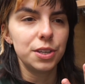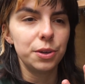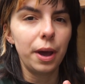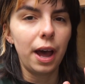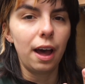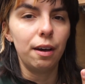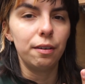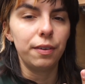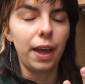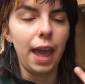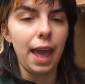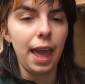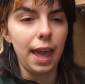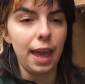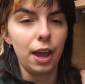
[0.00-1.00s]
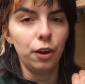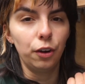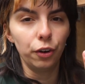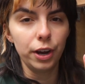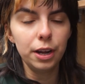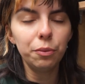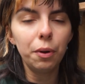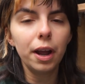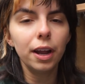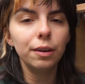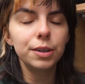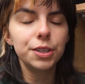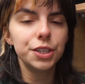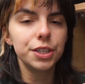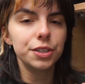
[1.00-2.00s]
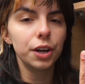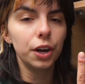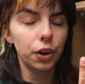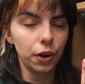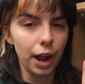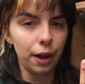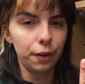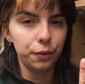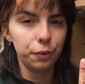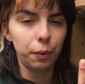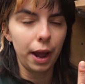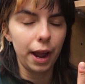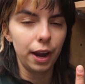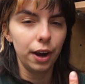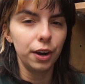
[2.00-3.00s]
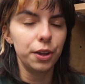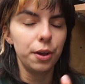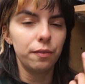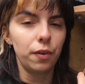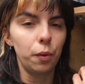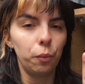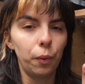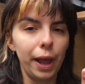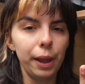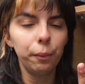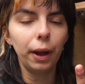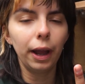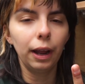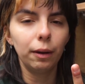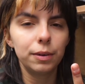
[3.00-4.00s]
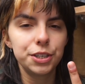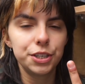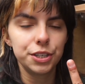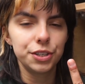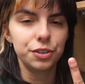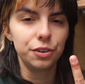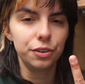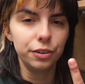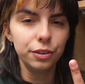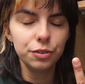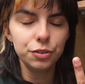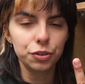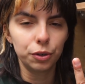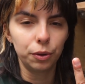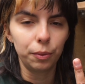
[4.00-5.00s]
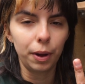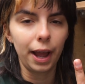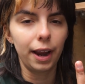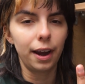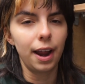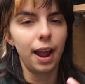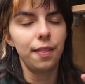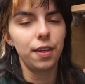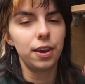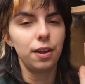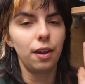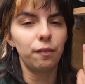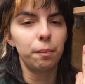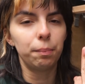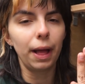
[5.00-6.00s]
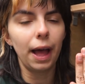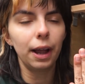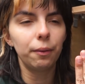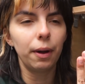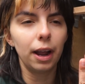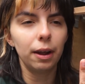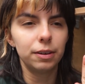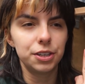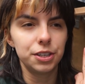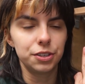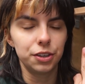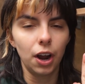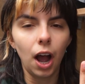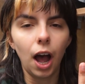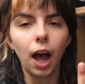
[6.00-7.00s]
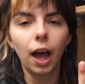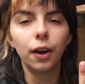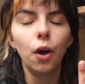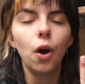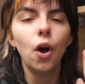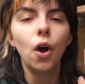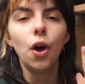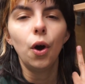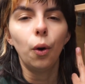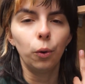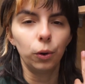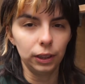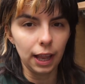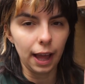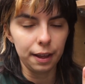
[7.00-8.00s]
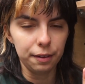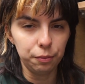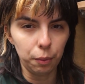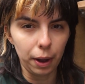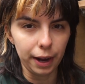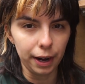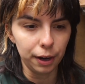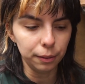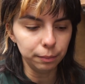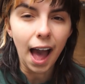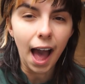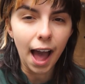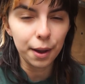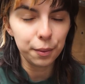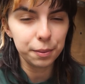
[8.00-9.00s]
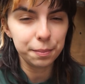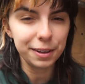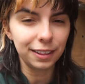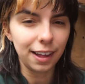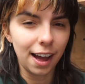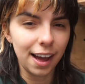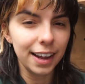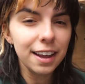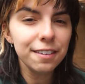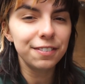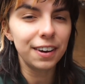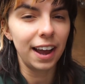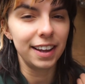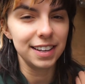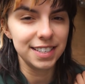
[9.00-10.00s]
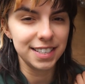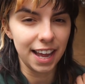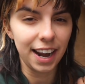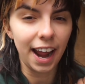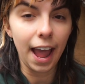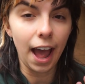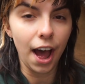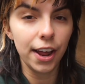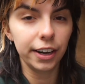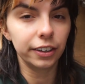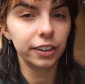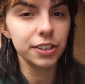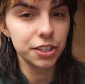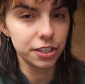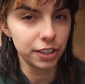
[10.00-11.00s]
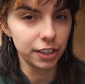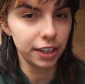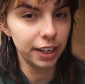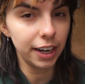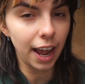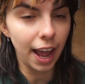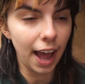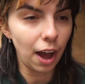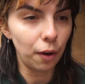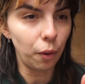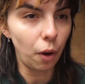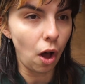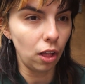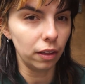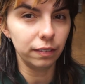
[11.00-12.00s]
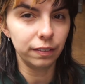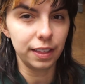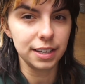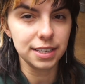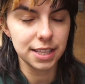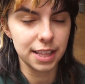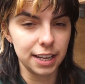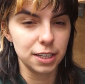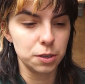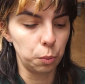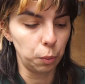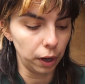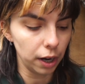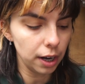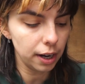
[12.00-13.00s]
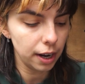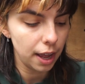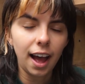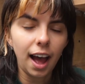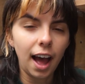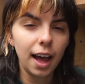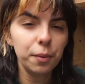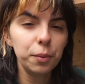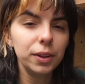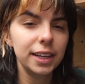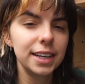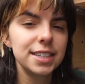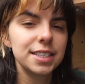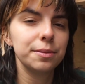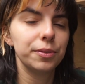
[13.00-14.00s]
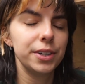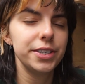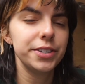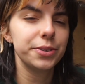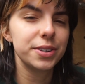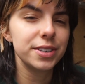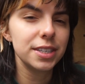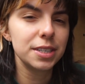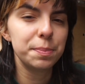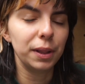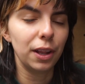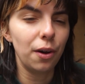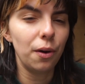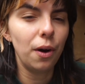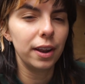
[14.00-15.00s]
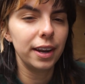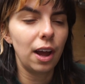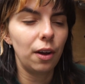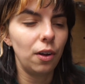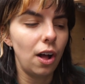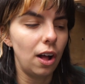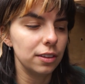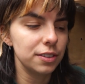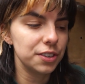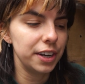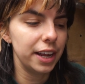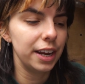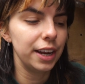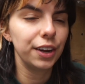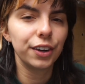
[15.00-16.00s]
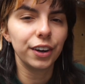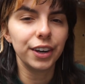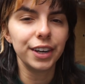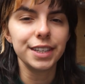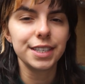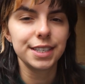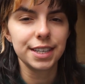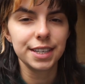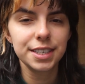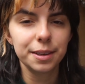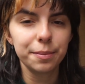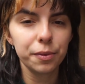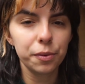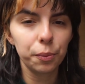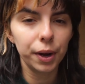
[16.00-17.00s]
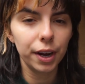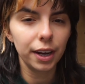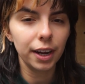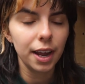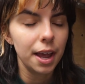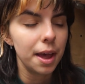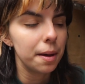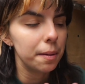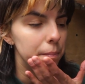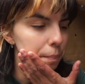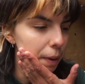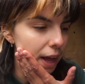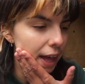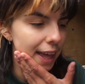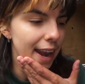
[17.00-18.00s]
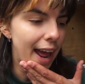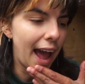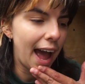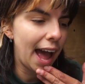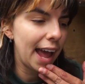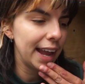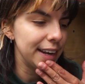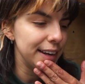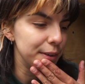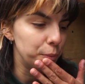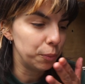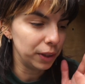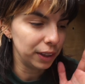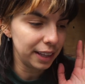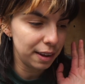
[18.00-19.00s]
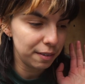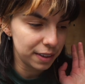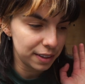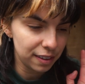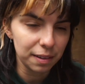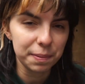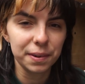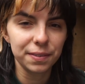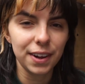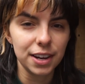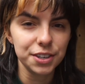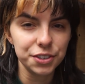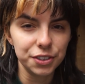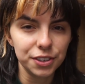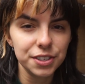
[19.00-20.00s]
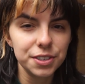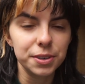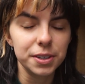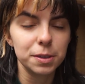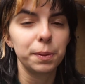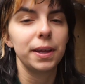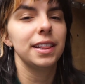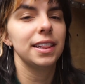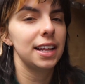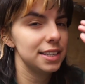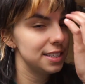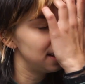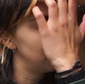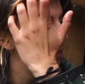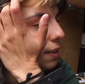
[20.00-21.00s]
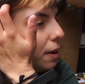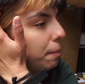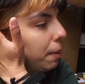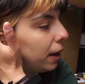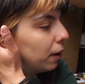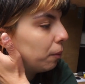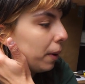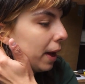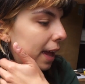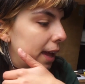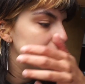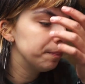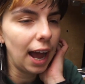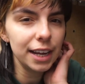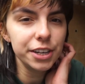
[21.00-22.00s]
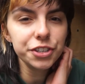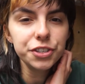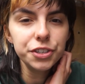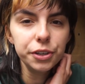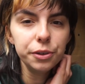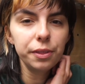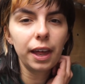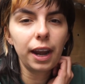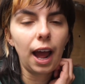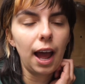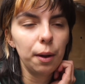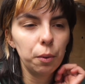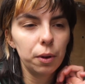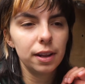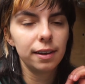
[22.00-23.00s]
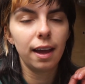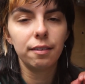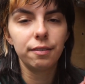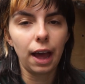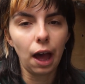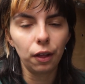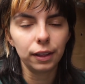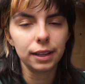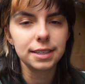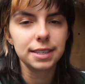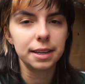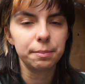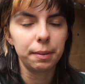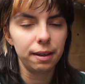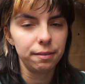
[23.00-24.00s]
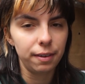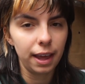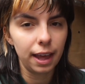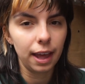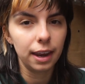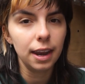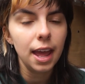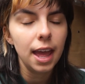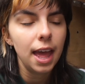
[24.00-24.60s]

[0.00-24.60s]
You have a green wire, which is your ground wire. You have a white wire, which is your neutral wire, and then you have a black wire, which is your hot or live wire. I would be lying if I said I understood how all of these things work. I will link some resources below on how alternating current systems work, but I will leave it to the professionals to explain that stuff in a better way. I just knew that I wanted to have outlets in my van.